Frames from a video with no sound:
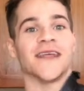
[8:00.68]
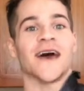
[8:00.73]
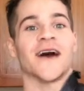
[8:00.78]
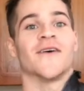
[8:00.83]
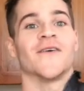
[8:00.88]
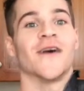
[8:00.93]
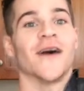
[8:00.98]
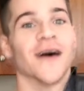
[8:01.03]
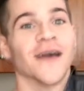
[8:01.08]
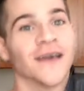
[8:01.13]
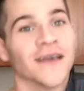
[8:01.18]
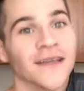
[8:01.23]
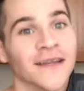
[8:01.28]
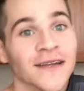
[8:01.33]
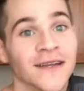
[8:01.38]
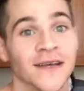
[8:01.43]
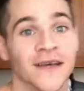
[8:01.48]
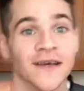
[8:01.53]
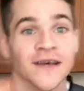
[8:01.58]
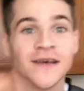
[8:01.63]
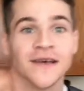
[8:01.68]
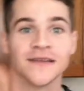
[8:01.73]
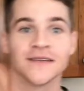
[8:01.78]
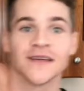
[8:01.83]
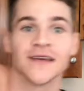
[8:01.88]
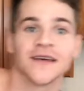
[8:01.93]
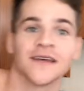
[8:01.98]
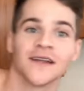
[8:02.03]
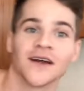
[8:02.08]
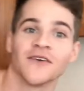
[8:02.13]
now I can
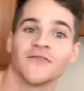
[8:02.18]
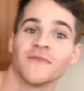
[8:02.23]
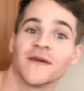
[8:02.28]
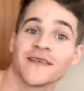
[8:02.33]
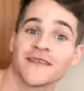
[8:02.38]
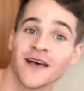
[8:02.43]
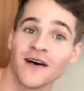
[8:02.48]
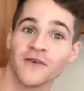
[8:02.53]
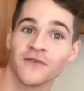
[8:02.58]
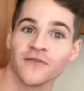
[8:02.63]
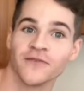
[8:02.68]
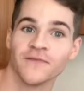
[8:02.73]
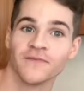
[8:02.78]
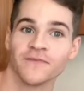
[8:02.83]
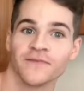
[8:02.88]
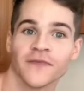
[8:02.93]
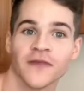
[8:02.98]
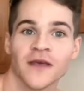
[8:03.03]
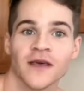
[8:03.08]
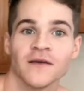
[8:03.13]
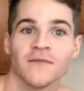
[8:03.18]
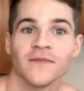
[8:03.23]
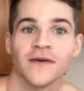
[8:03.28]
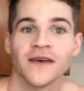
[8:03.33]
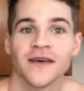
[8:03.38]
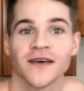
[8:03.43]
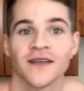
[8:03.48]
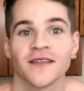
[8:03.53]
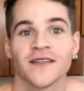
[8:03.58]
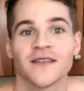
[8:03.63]
take it off myself
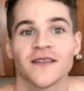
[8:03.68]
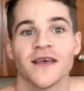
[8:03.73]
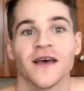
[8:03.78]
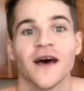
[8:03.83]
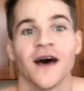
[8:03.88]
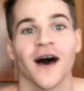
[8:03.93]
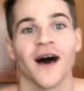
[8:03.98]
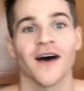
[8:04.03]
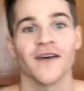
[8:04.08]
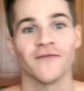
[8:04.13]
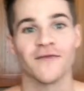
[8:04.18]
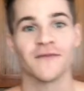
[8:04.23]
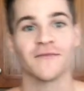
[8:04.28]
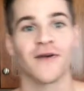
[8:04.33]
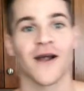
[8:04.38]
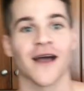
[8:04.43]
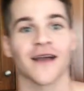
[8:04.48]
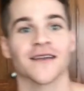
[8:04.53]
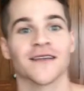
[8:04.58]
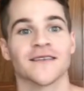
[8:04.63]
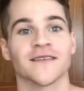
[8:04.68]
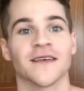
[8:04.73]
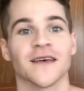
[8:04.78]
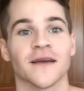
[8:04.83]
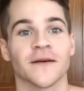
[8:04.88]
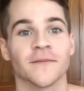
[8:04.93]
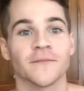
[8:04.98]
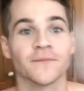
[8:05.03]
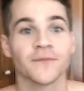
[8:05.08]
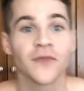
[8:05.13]
because I've been
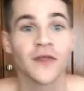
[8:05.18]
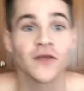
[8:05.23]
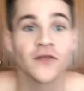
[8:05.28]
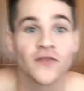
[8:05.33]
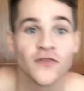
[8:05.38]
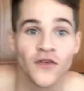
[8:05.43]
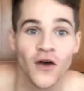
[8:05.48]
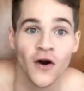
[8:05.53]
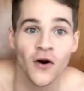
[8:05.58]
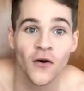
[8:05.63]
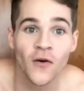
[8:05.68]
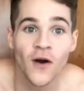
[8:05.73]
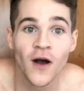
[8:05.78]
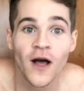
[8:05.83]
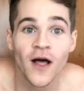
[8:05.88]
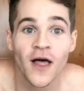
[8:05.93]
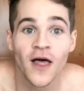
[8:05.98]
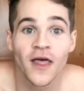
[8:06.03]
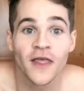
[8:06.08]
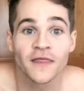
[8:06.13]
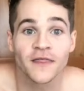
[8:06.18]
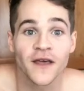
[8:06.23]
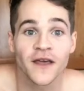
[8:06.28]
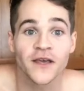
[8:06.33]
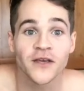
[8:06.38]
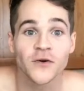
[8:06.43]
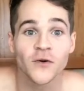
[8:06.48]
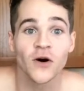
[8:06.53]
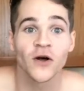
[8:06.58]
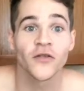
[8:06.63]
practicing. So,
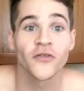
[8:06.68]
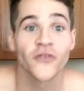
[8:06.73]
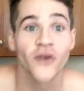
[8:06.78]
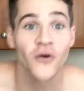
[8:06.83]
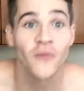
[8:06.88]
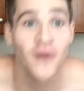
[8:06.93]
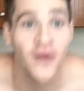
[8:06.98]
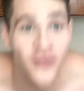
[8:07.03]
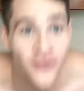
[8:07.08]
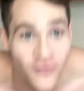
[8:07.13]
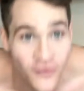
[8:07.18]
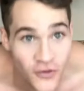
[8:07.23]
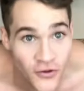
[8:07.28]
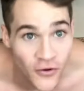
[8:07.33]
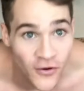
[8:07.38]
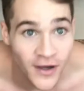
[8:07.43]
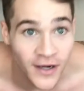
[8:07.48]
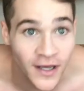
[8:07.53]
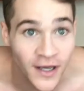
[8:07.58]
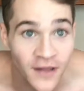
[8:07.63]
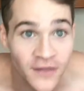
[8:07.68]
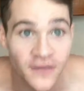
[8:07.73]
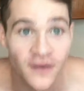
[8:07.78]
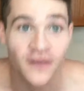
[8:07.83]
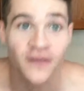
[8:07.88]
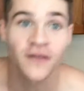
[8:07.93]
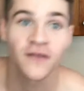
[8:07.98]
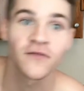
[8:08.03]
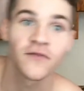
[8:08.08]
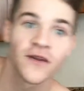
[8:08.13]
thank you all so much for joining us
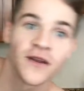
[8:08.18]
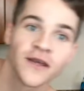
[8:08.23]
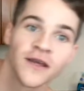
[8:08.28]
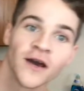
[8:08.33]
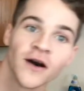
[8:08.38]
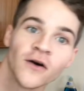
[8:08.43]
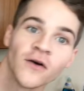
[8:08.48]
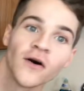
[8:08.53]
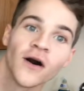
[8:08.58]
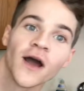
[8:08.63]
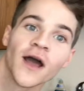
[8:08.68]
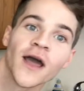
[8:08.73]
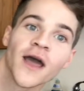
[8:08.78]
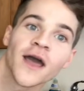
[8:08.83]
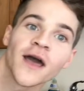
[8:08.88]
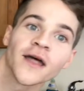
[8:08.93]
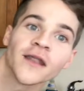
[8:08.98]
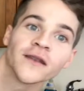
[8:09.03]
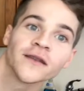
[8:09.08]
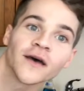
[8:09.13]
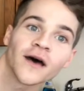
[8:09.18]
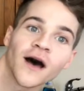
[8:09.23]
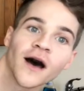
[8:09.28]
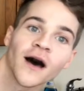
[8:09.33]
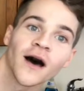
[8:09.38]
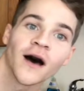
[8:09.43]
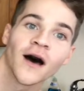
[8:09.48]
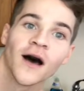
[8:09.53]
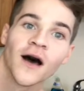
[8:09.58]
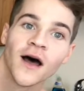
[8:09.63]
on this video, and
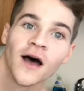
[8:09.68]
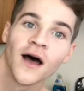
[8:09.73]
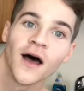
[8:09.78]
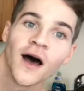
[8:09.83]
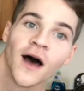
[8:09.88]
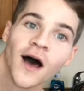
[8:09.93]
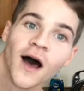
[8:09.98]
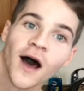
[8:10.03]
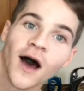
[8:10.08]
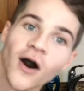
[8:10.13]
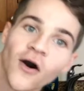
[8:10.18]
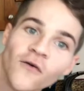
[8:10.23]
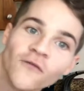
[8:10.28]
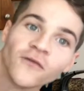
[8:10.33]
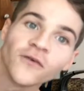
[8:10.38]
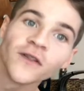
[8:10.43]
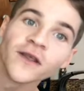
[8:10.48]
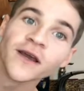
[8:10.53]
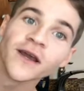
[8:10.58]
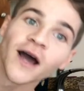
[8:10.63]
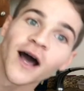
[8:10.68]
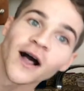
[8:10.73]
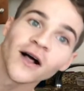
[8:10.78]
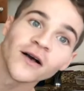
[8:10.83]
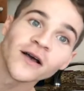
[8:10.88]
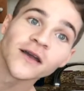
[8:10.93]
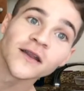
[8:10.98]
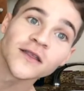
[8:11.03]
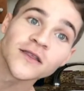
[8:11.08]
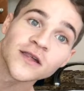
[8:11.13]
hopefully
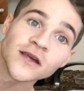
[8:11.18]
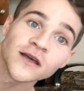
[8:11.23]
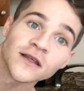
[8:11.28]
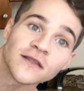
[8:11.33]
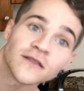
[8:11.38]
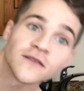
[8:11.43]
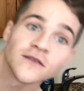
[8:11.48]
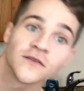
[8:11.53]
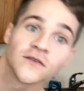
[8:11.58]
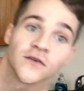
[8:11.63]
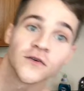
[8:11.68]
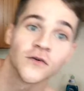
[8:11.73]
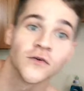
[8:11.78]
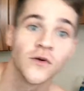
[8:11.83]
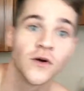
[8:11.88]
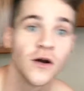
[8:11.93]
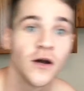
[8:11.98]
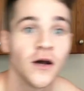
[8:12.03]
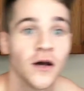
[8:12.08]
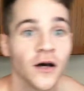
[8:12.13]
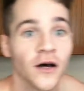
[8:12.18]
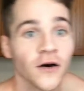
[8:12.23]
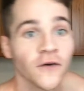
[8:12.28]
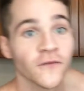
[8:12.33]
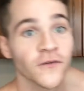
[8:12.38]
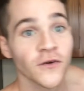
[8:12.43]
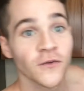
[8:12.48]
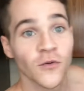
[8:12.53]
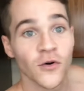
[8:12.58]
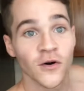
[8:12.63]
I'll get a chance to do a
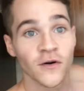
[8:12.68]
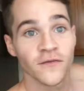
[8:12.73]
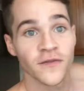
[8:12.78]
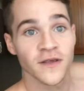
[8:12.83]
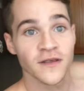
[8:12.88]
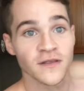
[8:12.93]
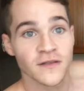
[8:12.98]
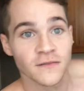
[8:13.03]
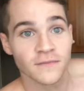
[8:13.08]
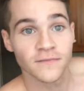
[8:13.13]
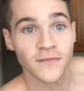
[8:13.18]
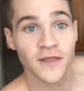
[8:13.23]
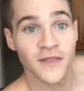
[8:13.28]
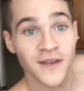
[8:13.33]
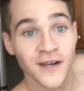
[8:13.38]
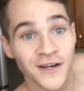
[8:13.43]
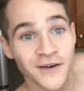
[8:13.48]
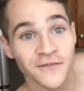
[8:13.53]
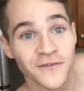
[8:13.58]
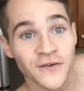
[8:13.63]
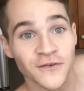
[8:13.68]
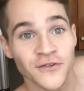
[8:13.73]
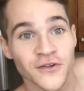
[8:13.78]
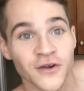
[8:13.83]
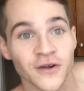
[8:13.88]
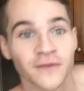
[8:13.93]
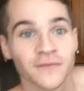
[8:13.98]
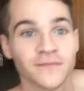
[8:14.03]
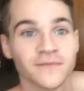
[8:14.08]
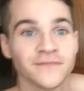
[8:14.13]
few more of these in the near
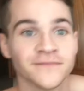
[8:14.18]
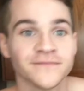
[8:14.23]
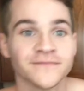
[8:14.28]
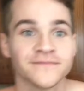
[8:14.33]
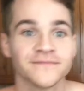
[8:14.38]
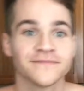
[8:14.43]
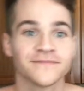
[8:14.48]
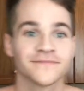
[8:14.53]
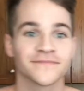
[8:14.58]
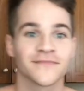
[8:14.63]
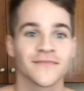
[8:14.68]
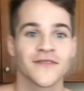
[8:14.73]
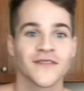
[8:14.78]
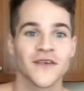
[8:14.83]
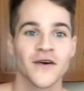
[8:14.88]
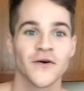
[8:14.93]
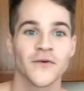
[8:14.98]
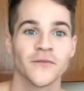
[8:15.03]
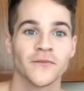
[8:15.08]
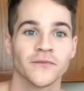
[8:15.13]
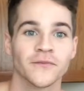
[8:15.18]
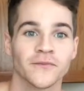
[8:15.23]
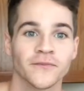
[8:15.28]
future. So,